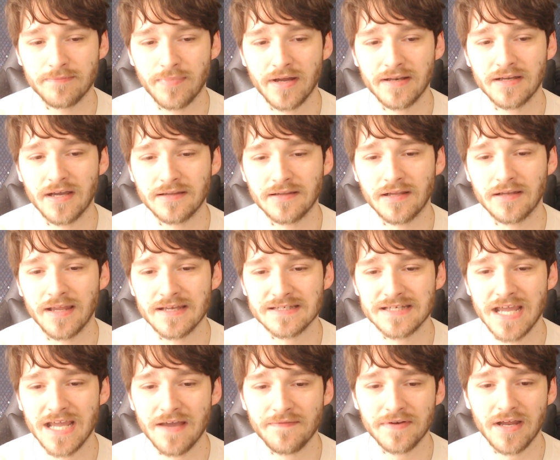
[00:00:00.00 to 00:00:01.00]
But nonetheless,
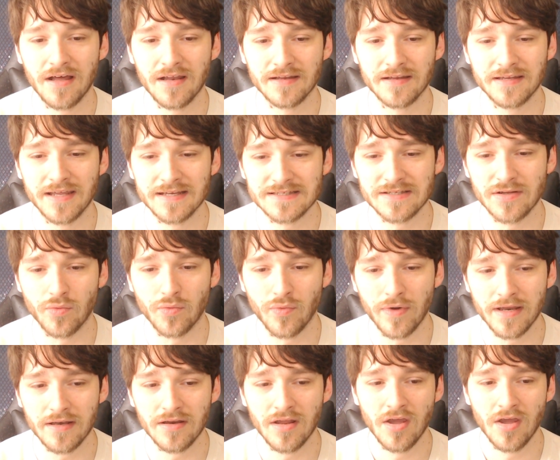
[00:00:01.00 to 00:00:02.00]
Kevin Holland gets the
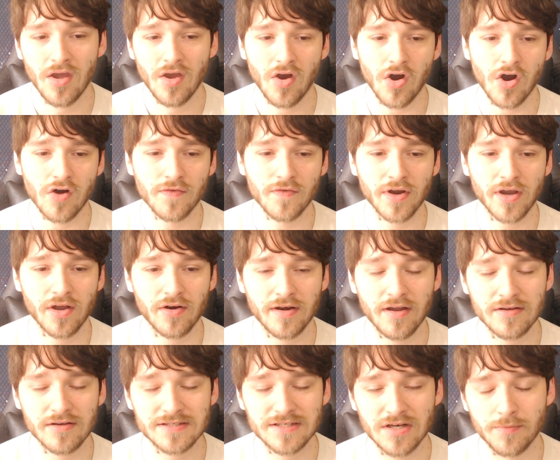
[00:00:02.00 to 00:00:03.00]
win over Gunnar
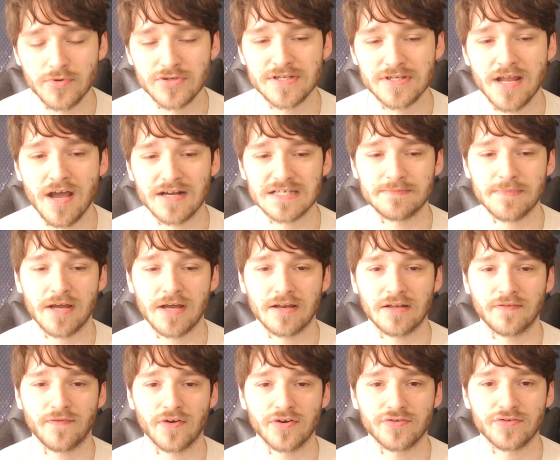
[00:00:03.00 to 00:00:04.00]
Nelson, almost knocks him out in
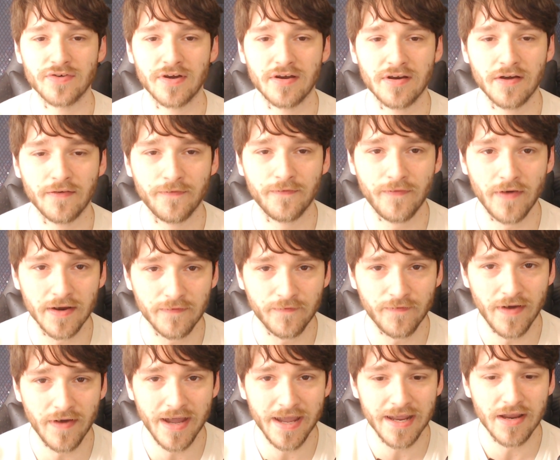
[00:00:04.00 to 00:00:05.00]
the first round. A fun
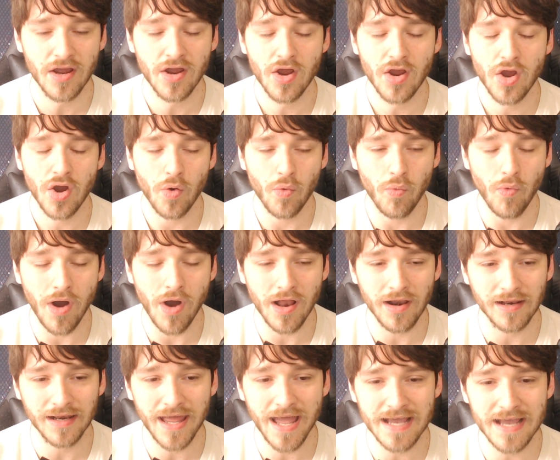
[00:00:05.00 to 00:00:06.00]
fight while
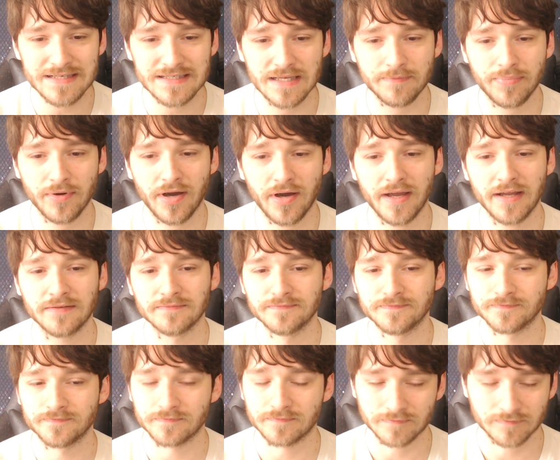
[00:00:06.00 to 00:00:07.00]
it lasted, but
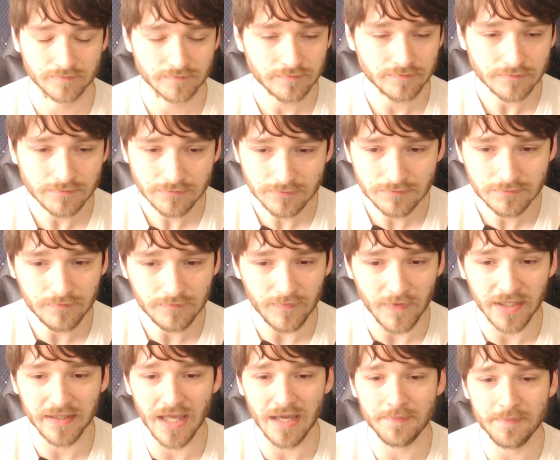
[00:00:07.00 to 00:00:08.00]

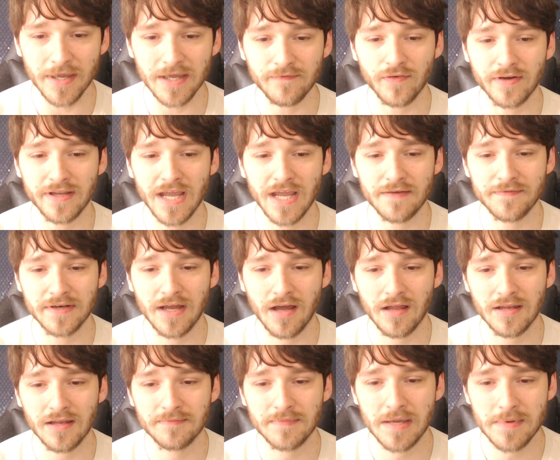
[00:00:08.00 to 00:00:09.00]
yeah, man, for Kevin
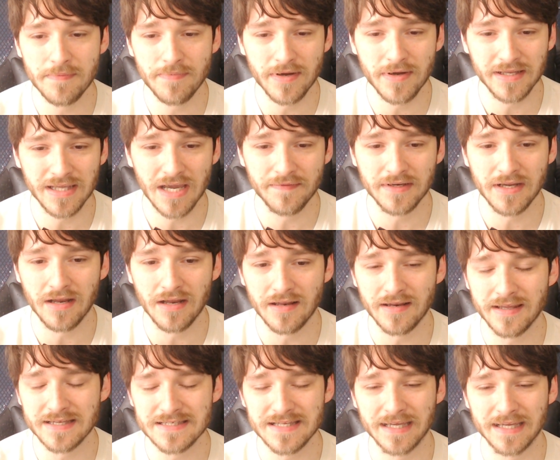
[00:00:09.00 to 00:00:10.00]
Holland, maybe put Kevin Holland
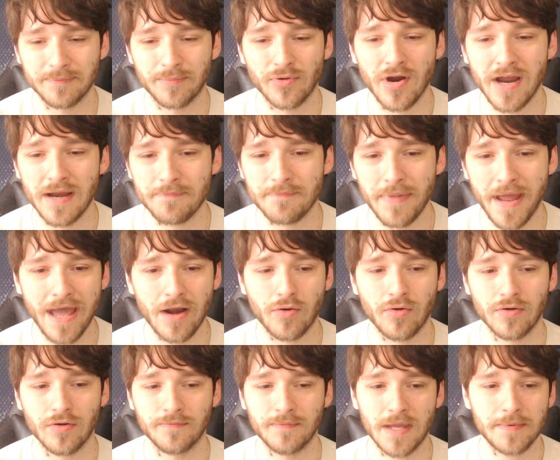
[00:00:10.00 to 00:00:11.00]
against like Brian
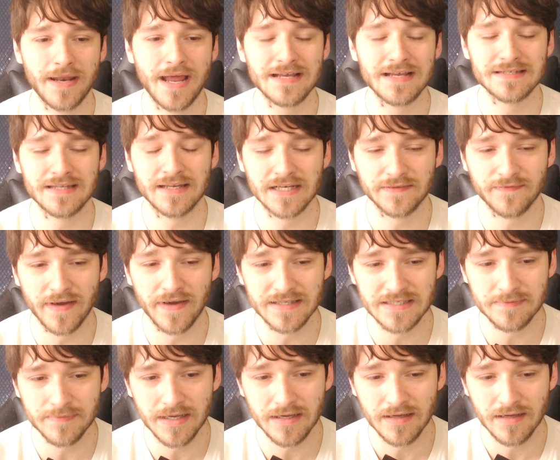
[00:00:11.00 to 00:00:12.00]
Battle. Maybe that's the next fight
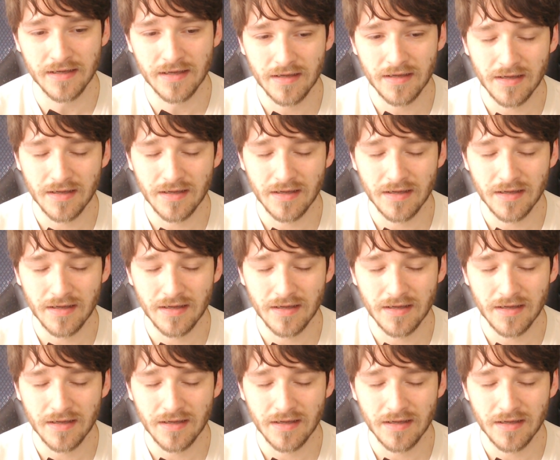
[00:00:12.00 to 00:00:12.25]
to make.